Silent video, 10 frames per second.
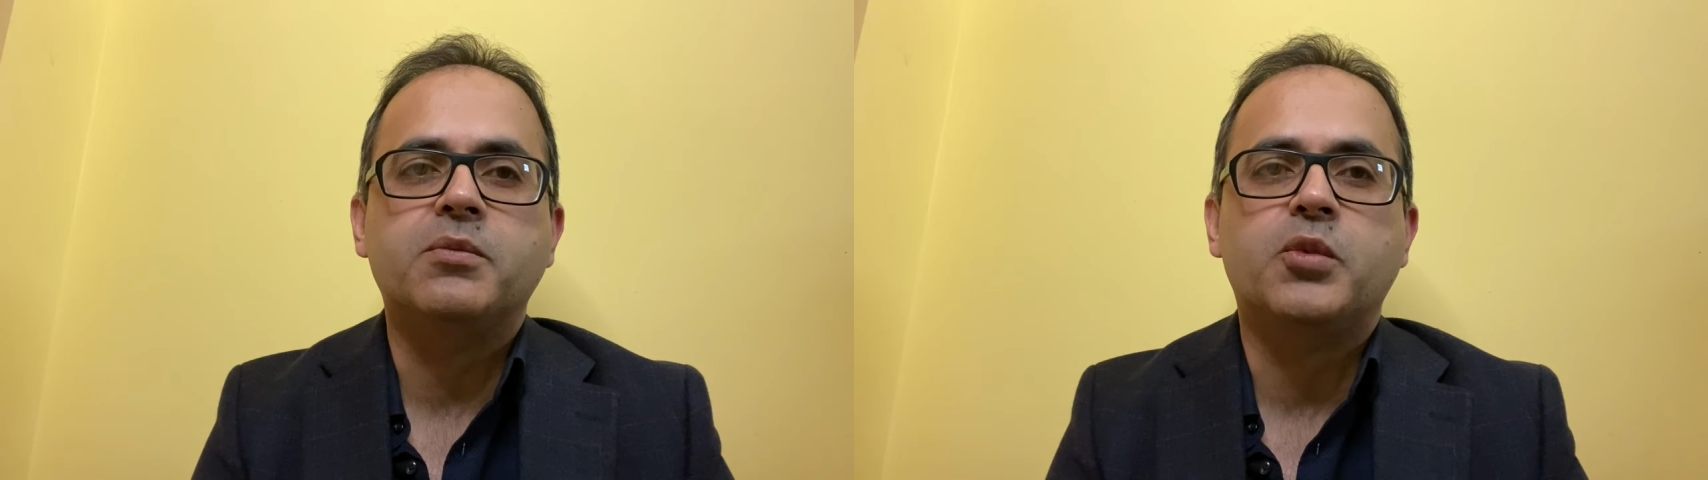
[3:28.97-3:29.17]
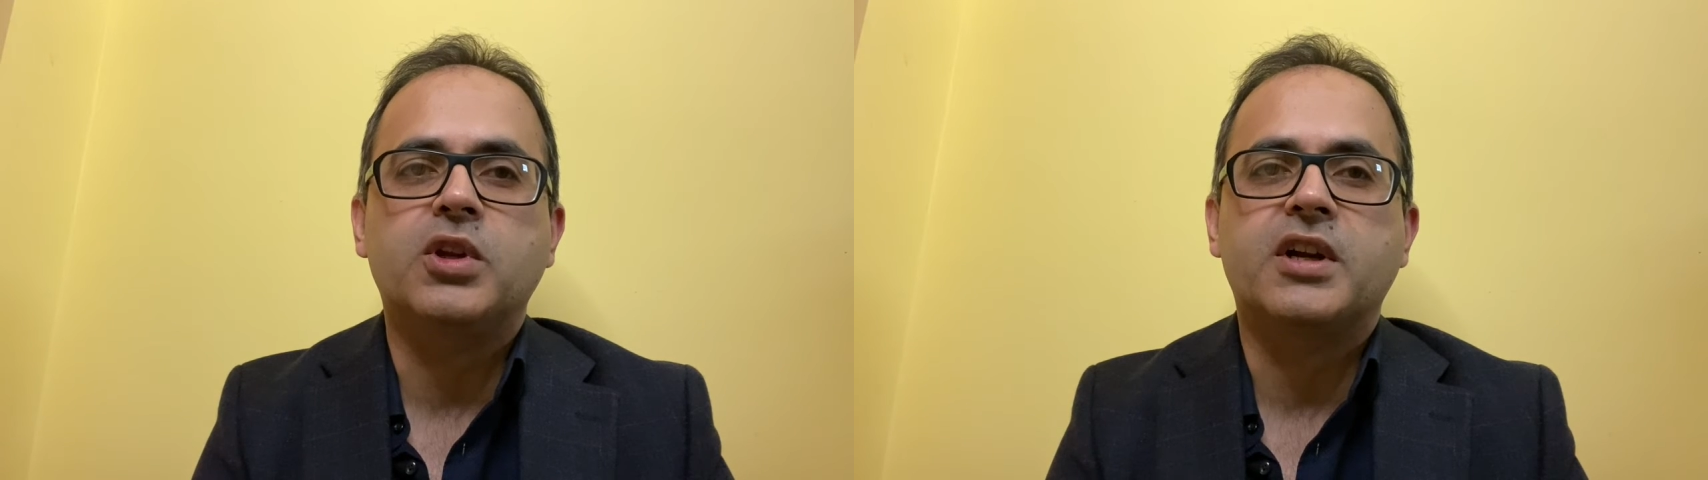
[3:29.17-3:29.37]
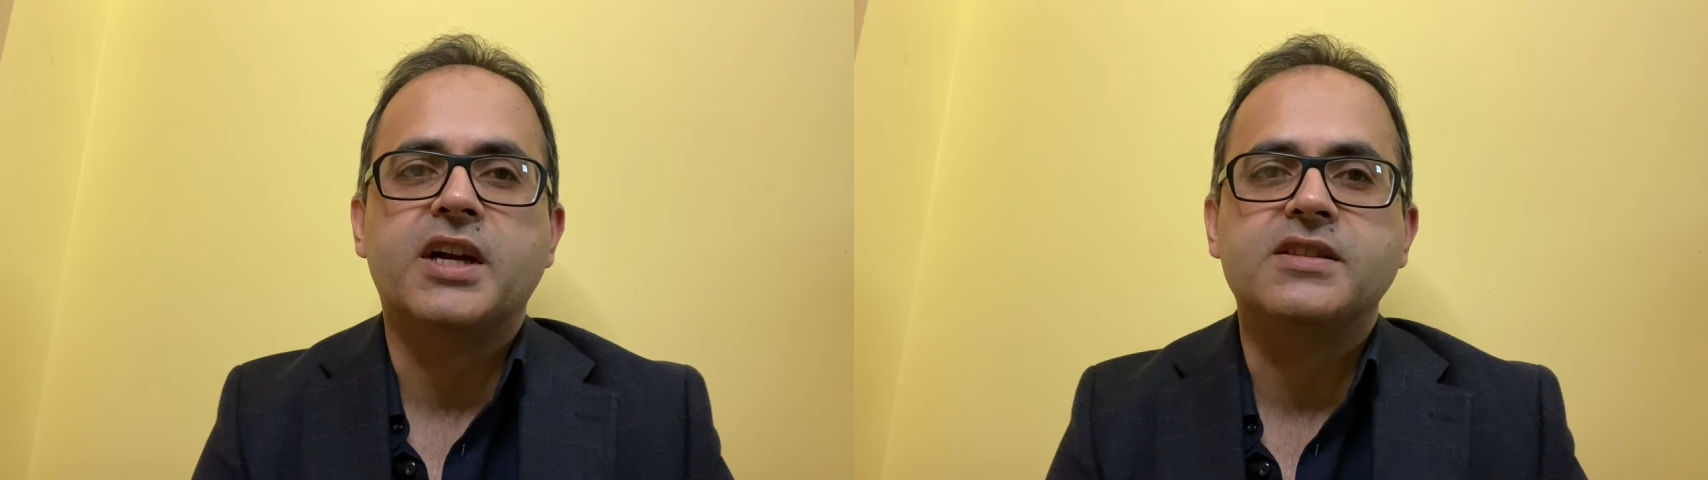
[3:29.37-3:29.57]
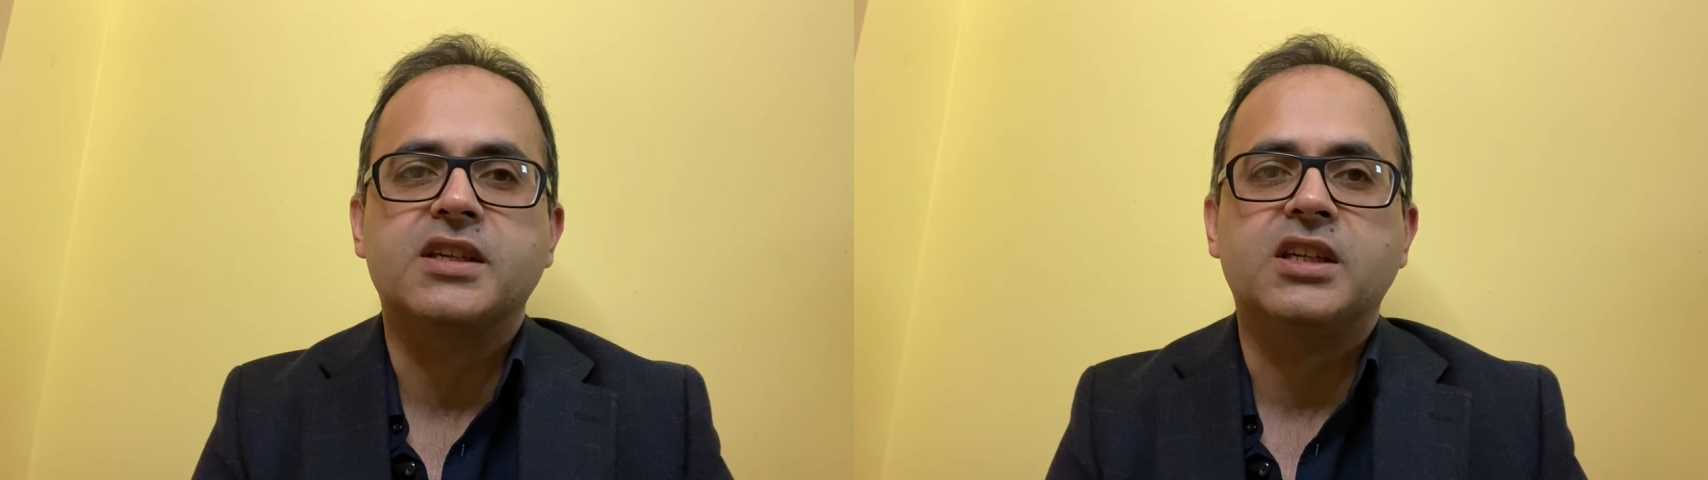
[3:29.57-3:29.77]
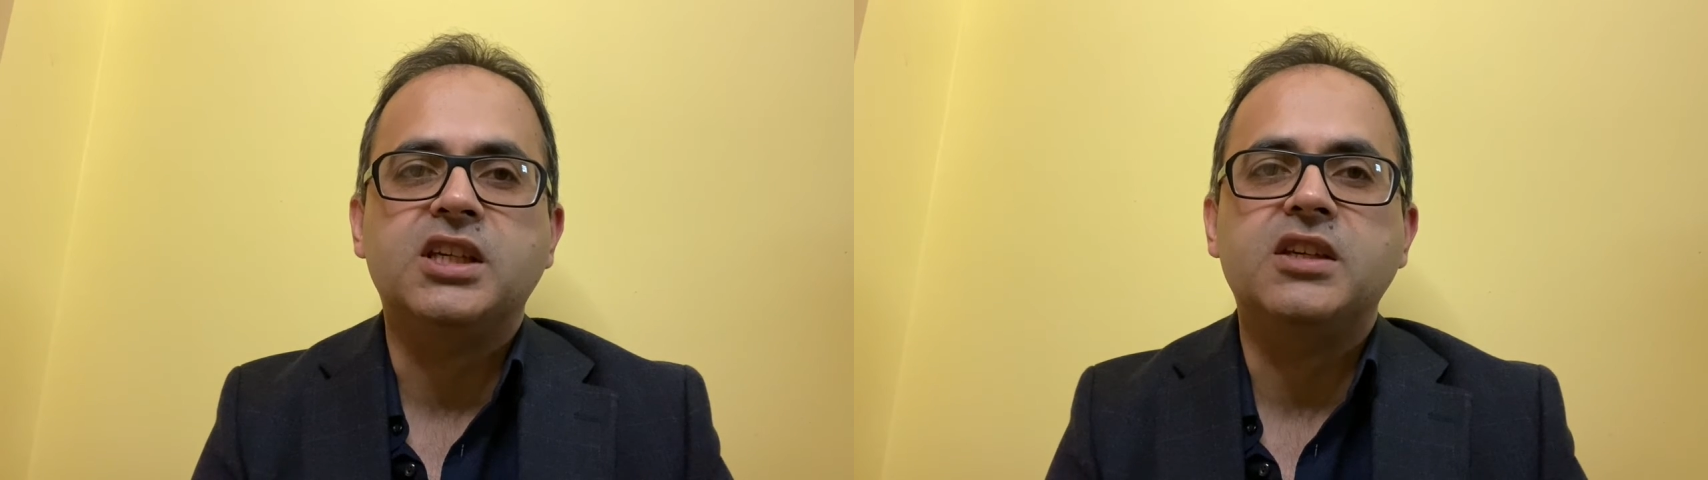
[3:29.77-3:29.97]

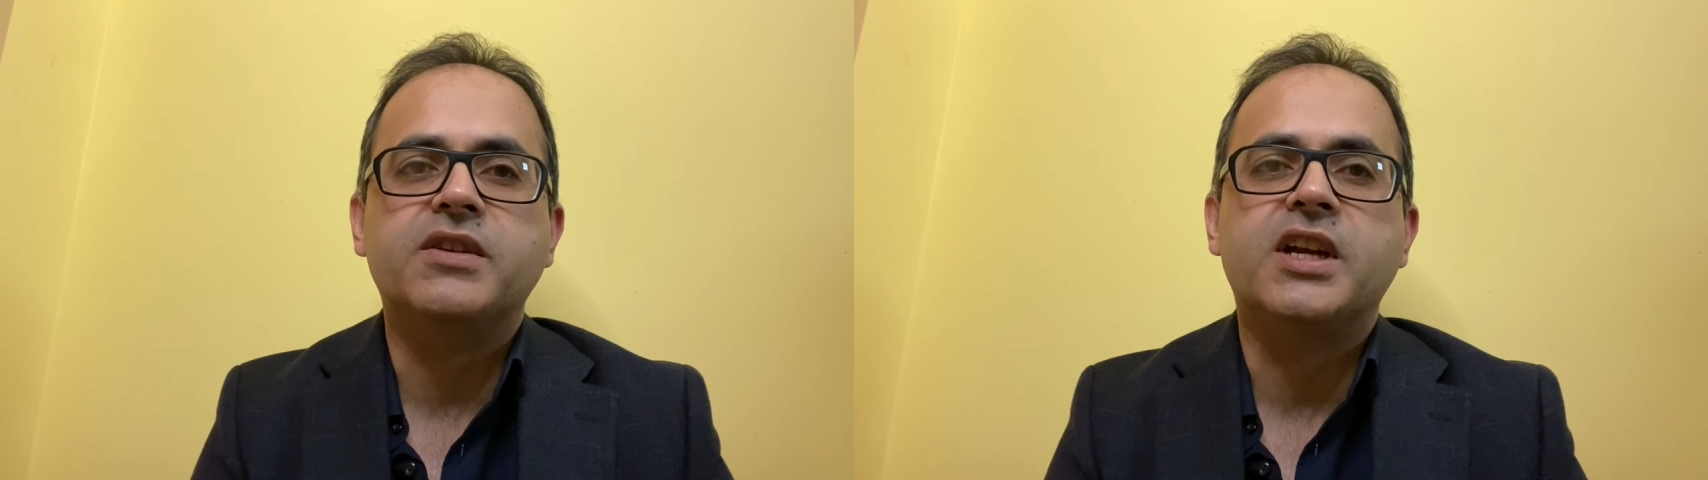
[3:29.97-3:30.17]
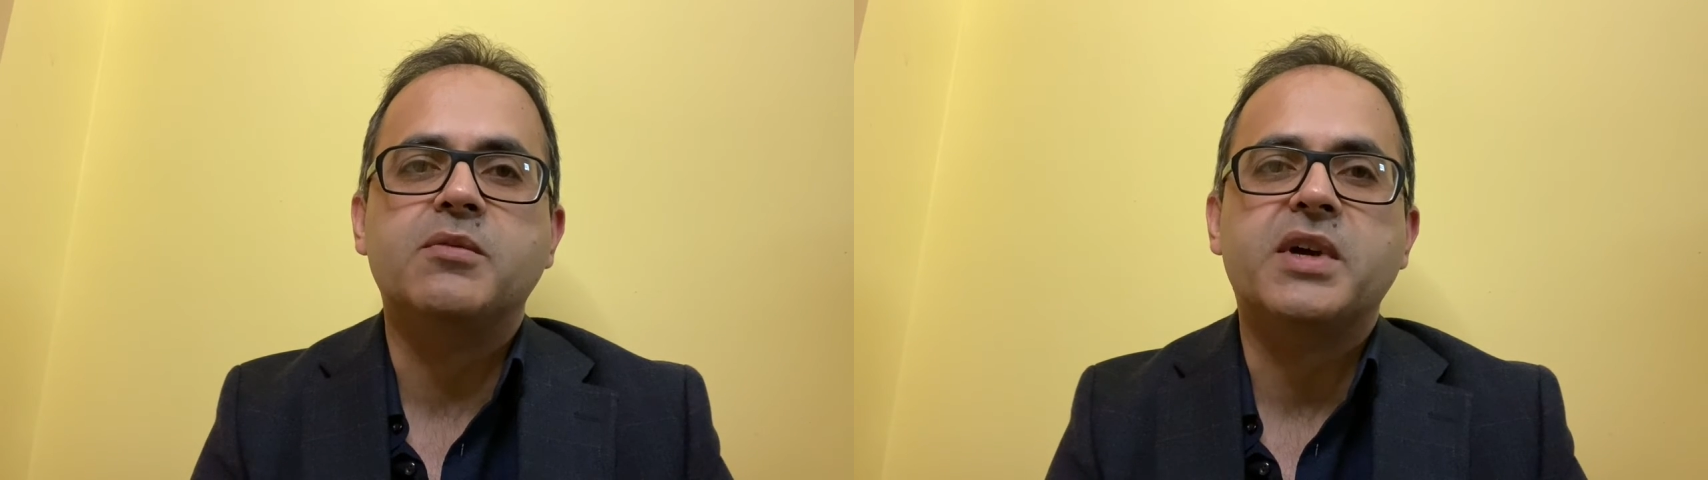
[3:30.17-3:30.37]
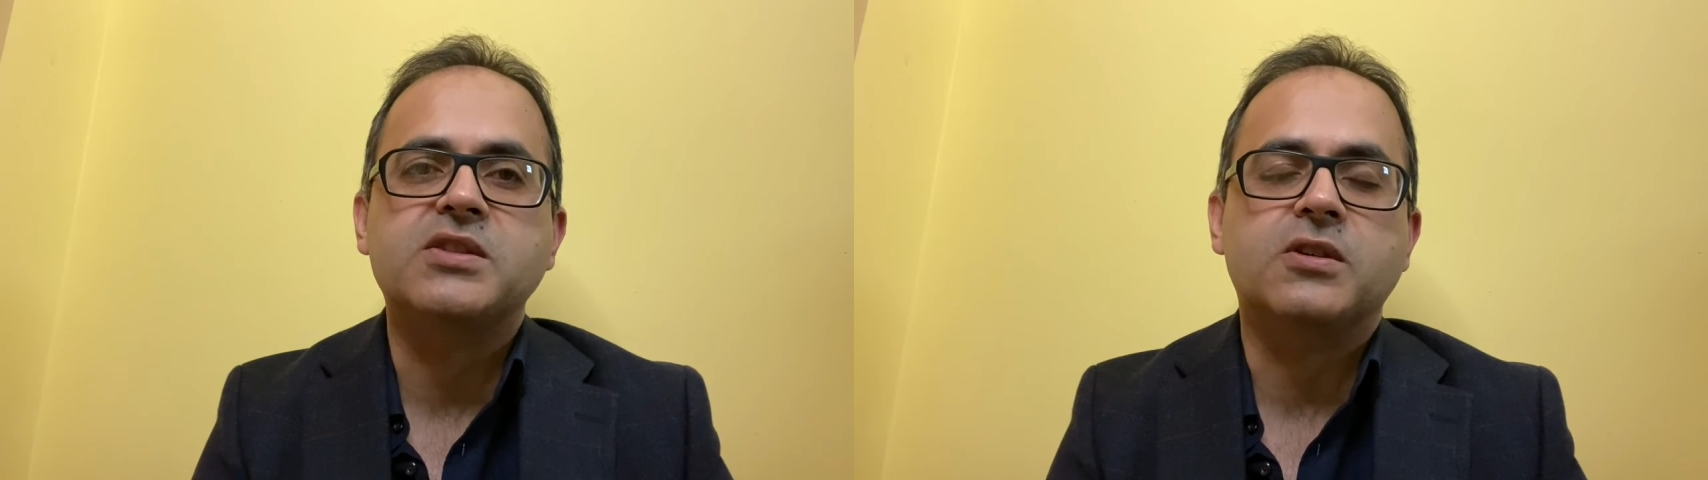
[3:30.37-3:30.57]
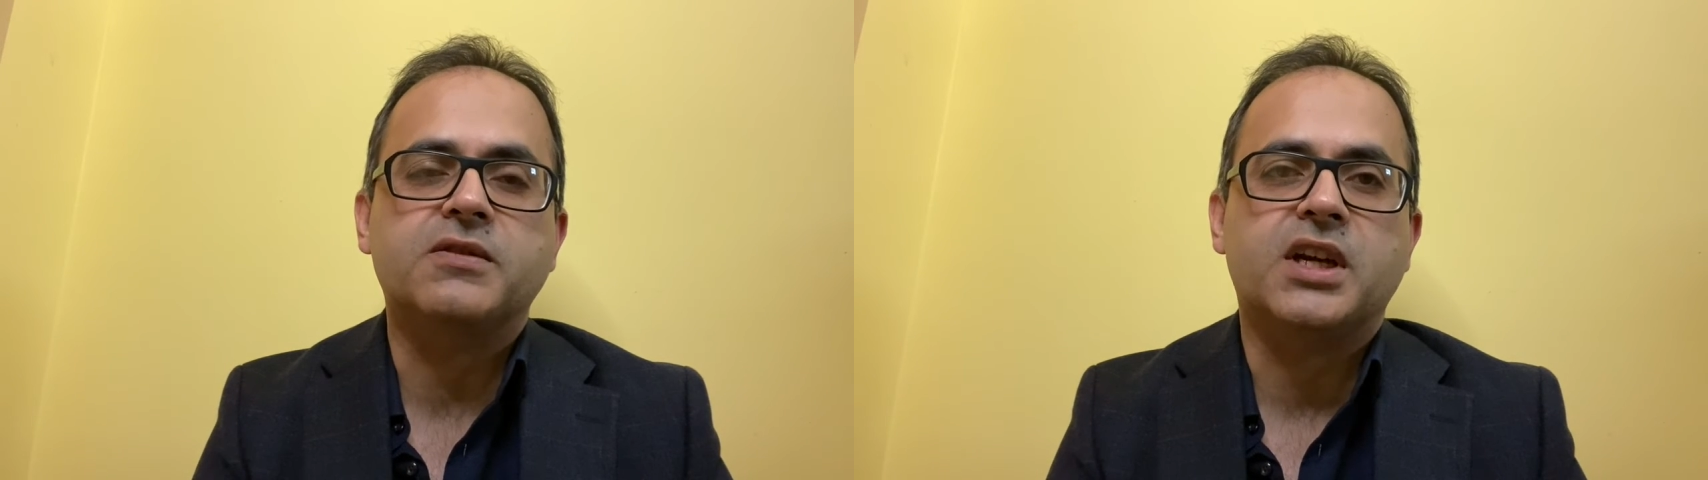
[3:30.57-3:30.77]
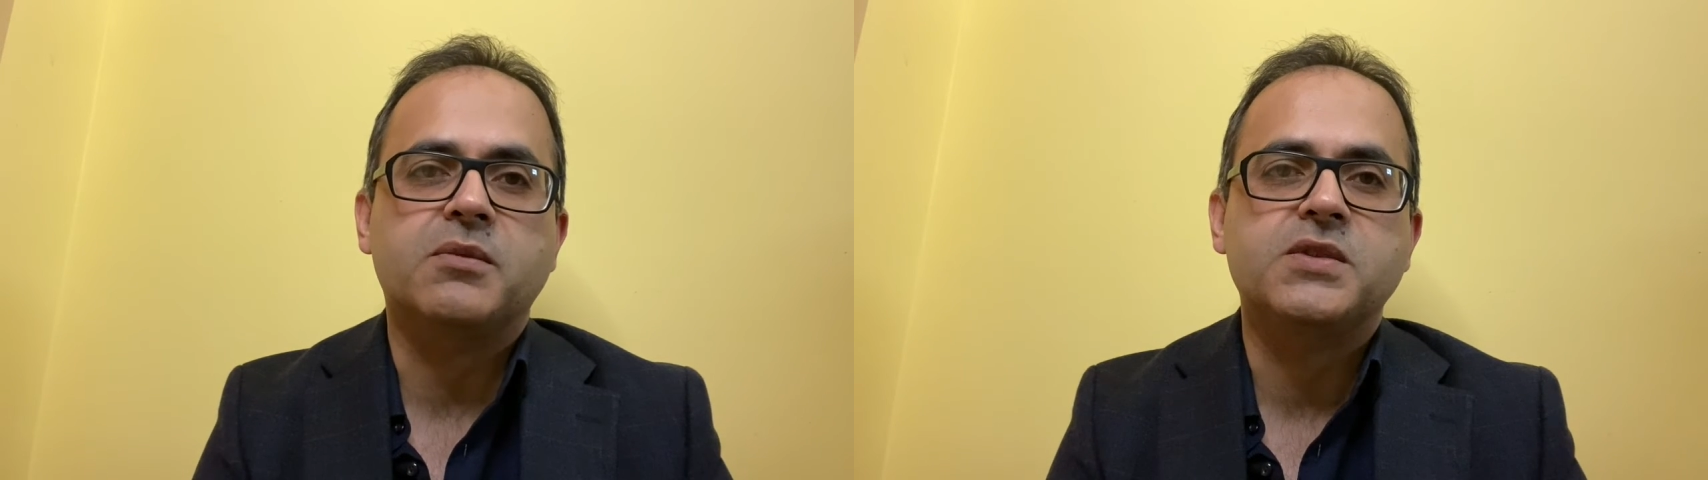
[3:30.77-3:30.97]
polarizing even at best of
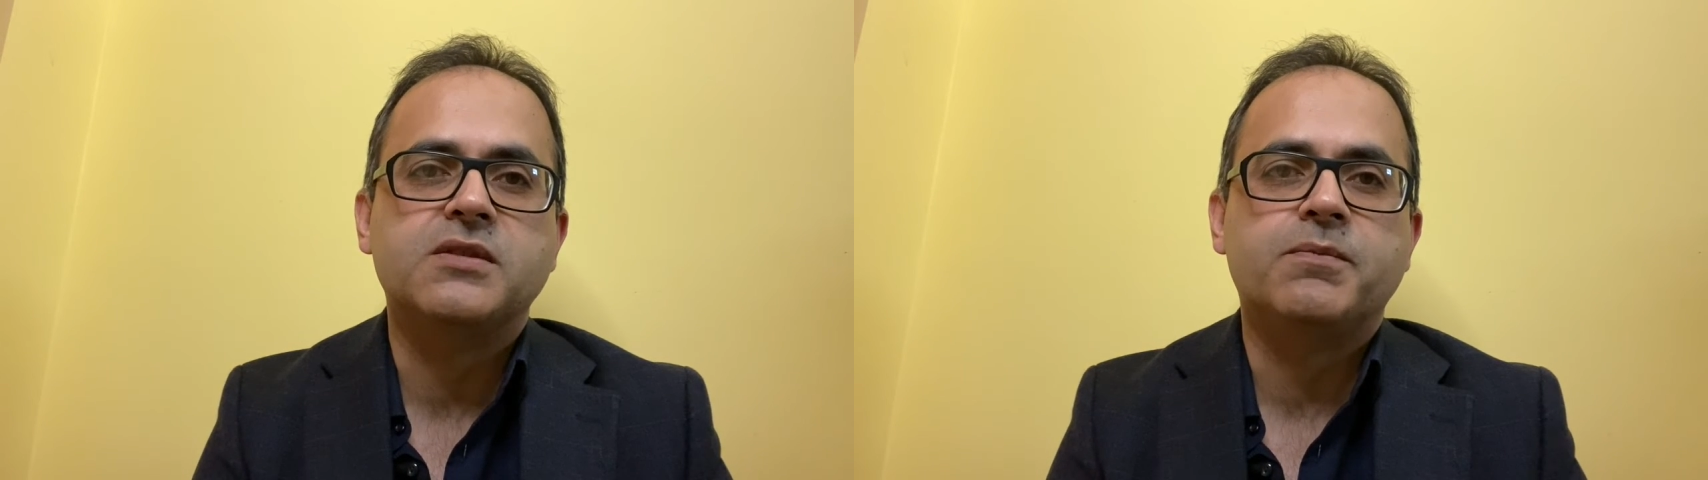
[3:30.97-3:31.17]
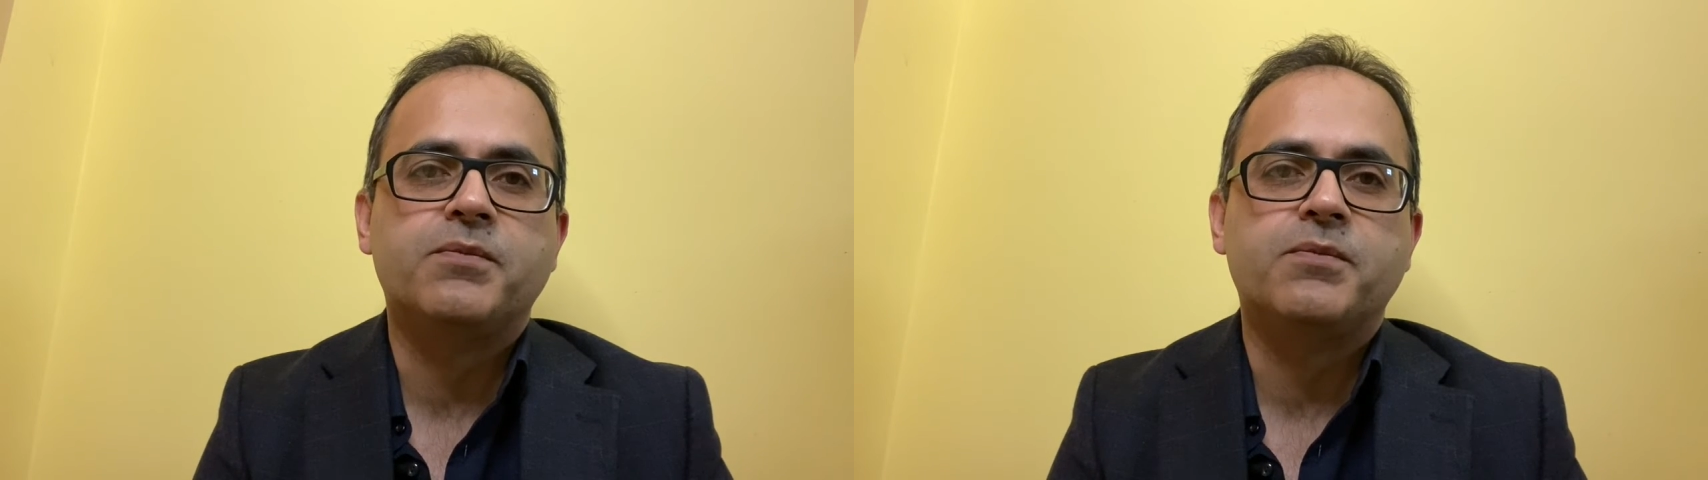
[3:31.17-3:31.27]
times.